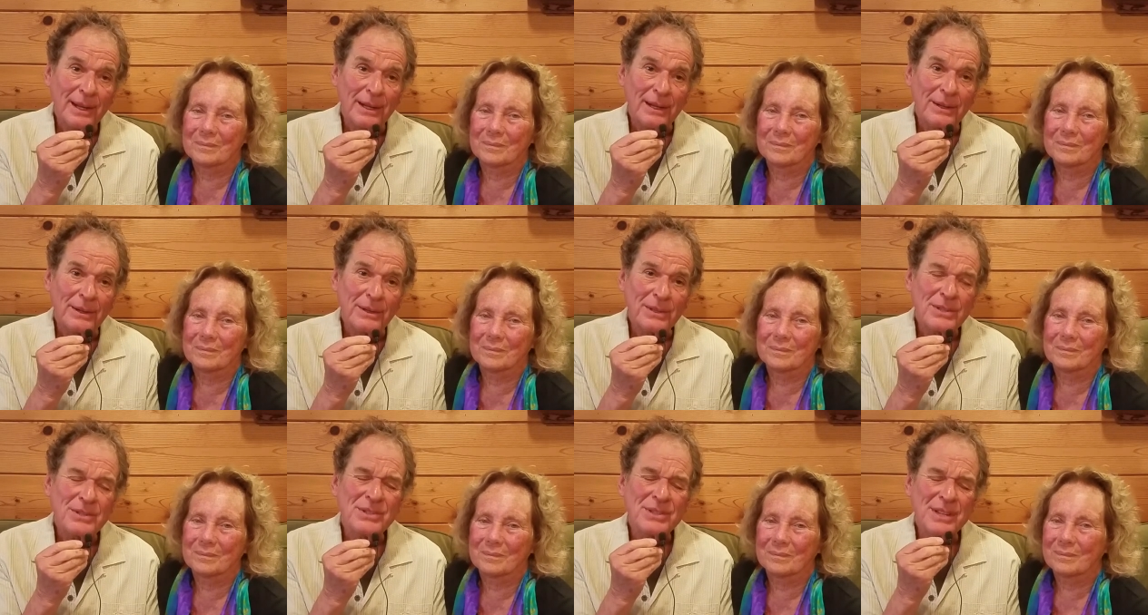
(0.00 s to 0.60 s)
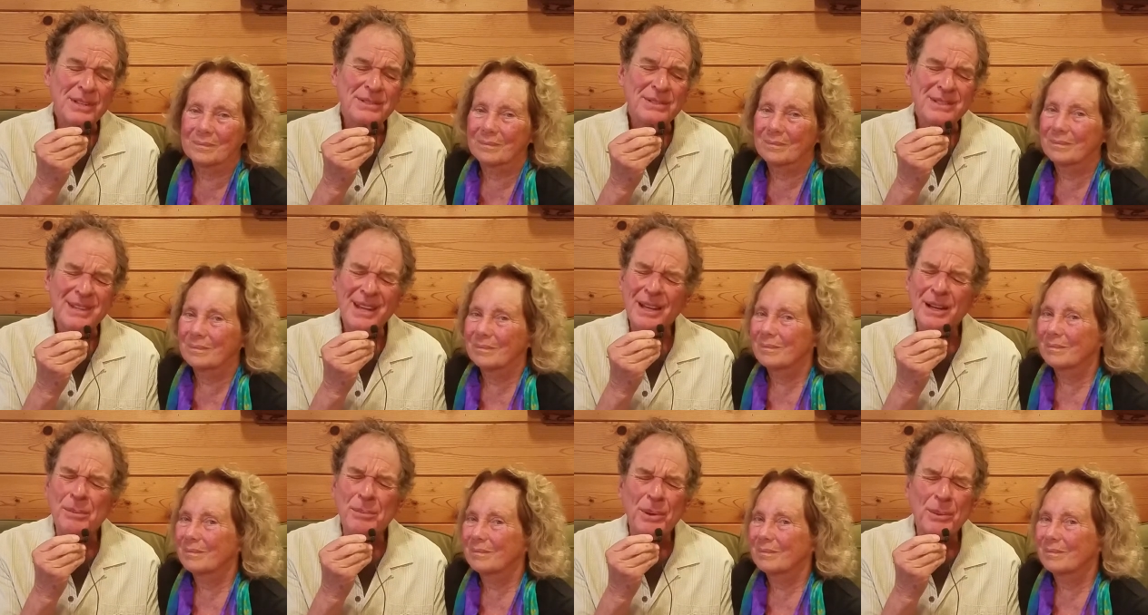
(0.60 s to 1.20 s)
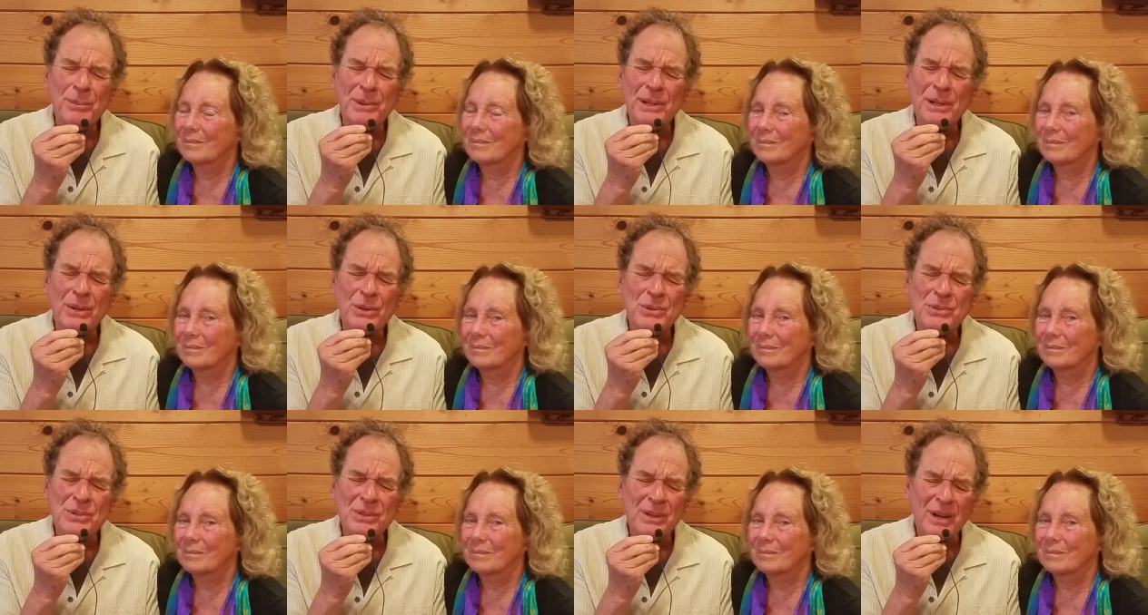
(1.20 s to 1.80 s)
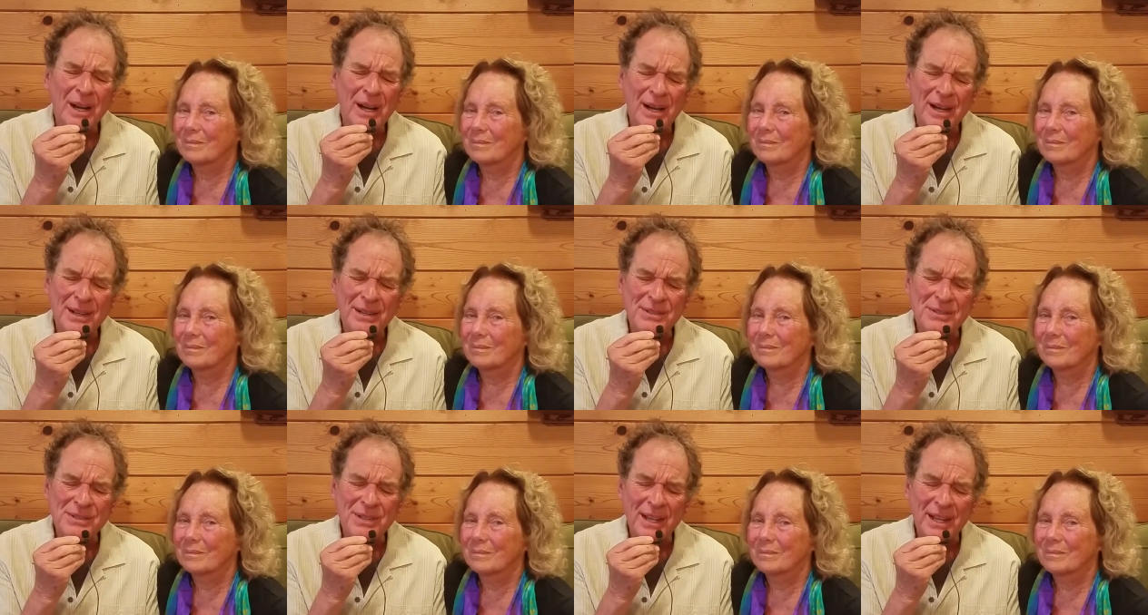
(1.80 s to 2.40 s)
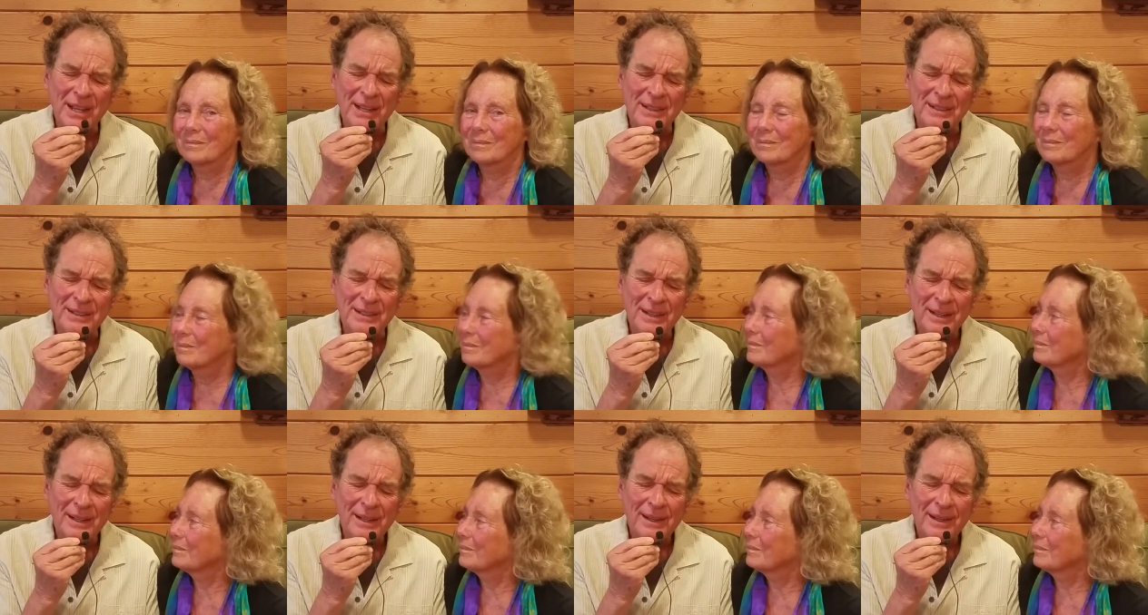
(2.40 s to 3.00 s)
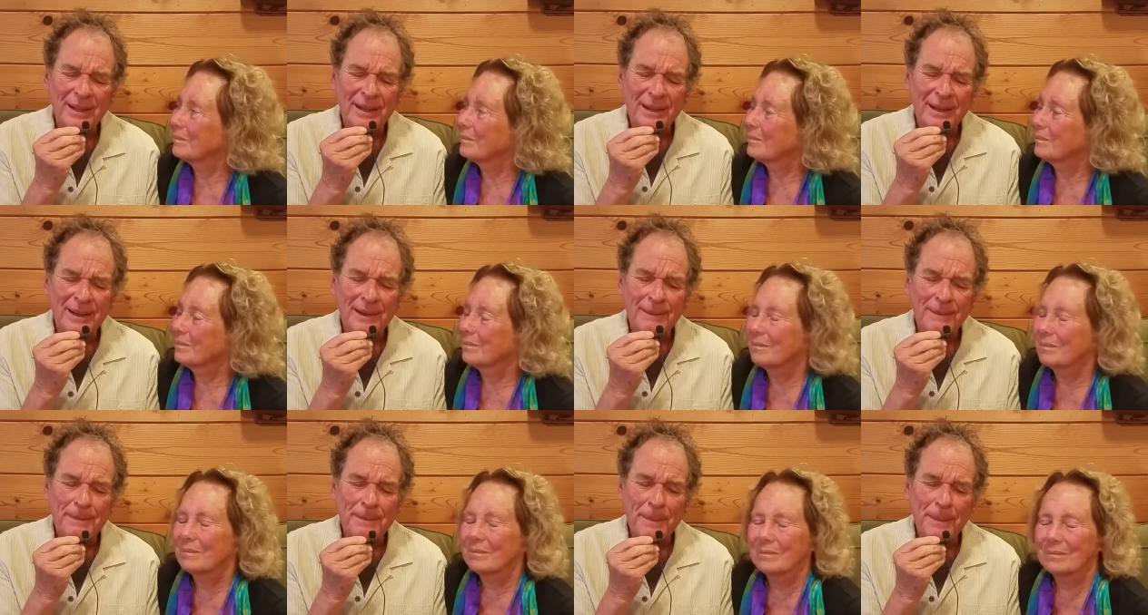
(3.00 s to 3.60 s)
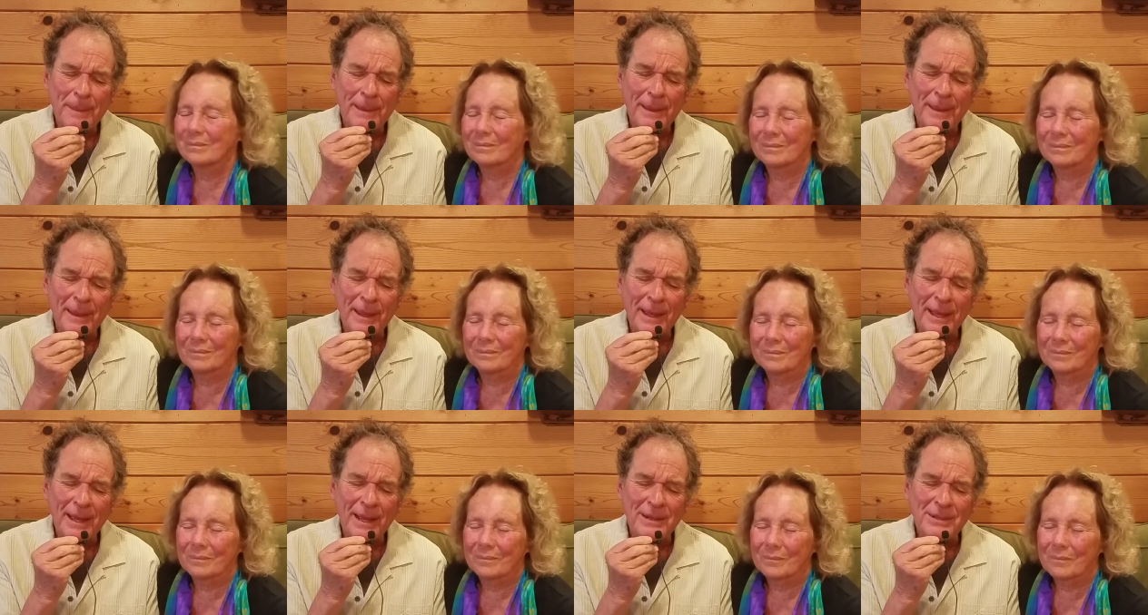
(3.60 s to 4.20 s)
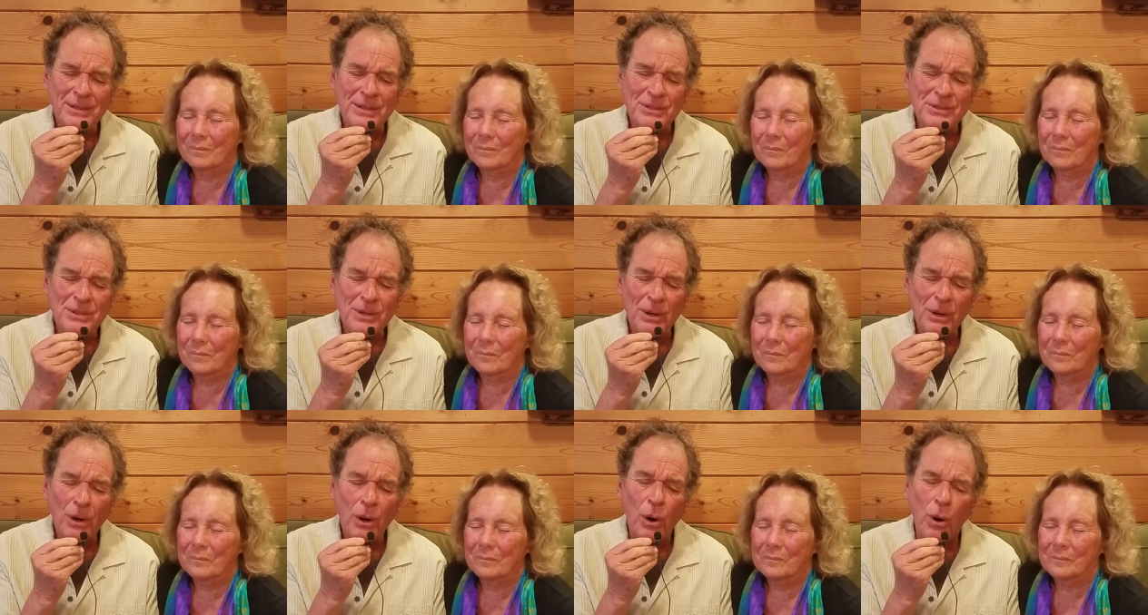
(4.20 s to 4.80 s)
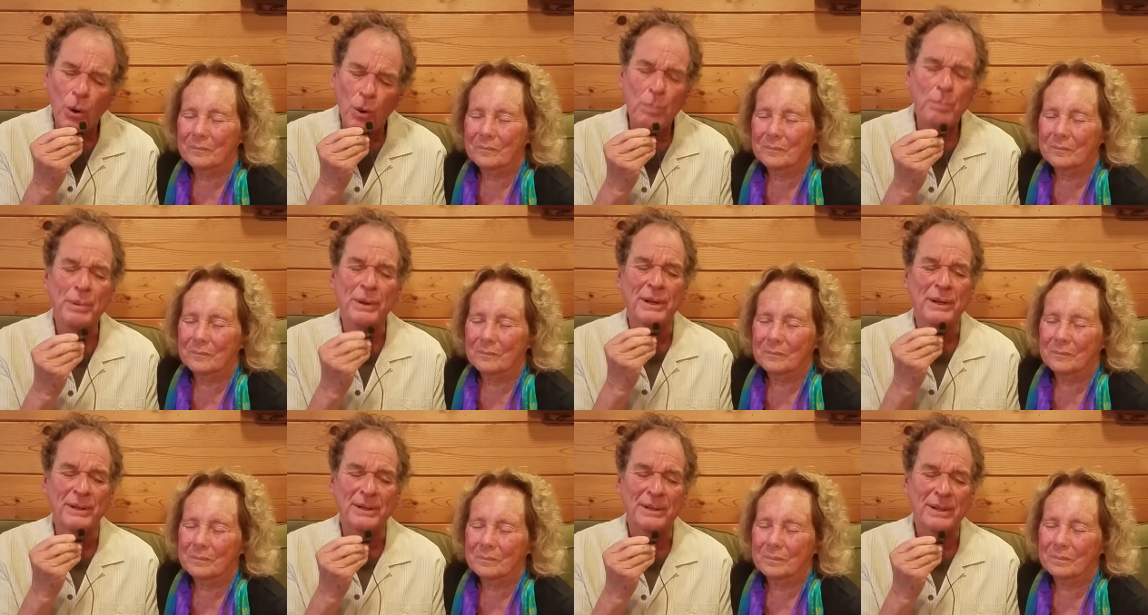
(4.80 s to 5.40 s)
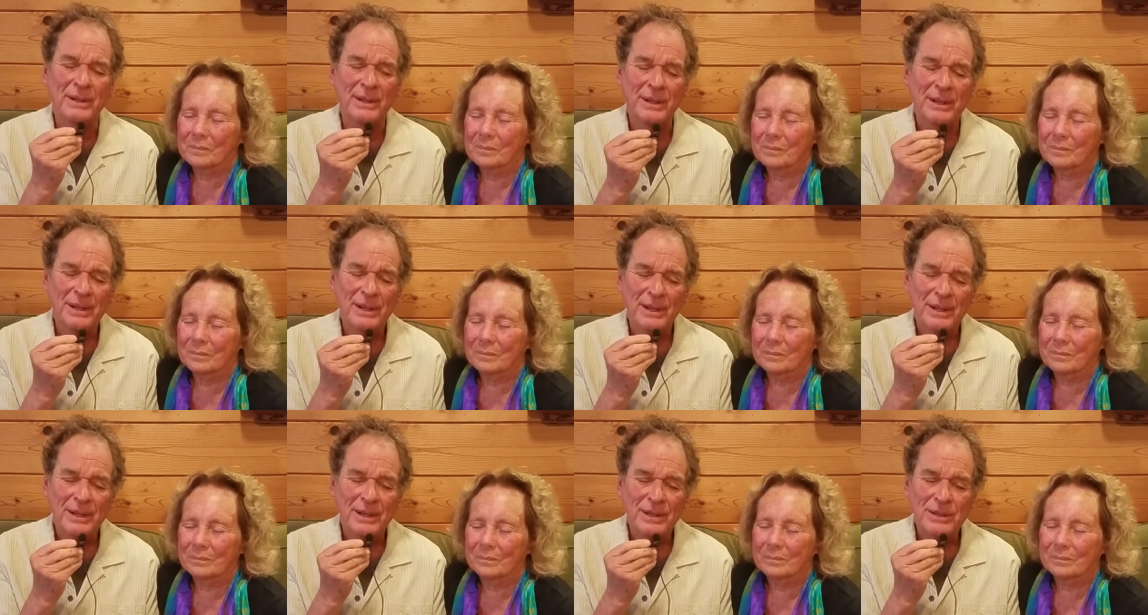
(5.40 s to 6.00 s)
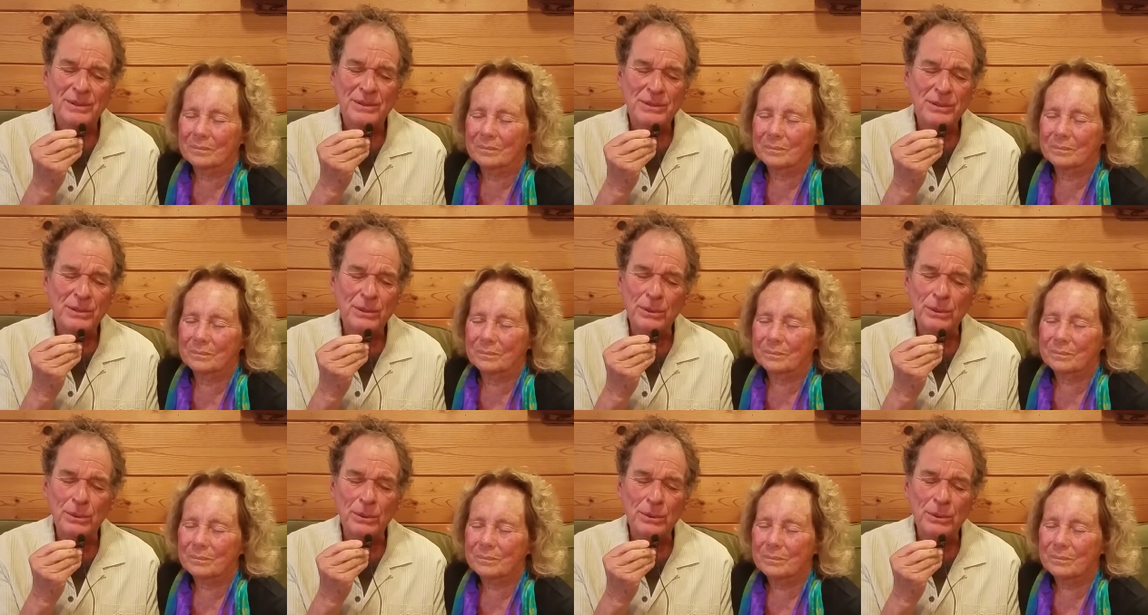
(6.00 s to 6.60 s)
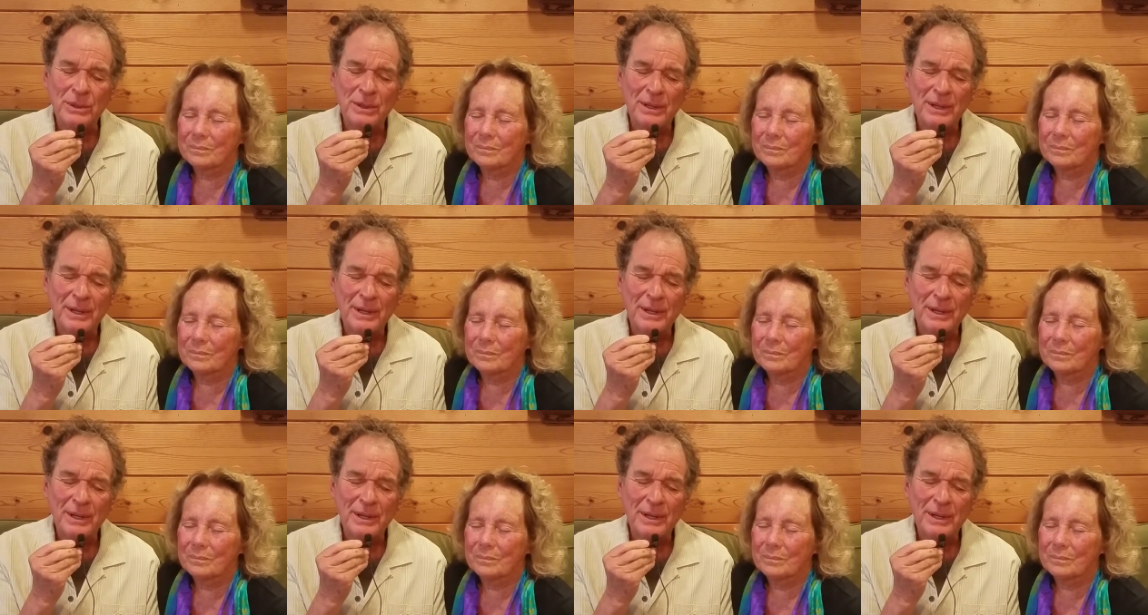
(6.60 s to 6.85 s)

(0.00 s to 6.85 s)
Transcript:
Speaker 1: you know, just to take a moment, close your eyes and and just open to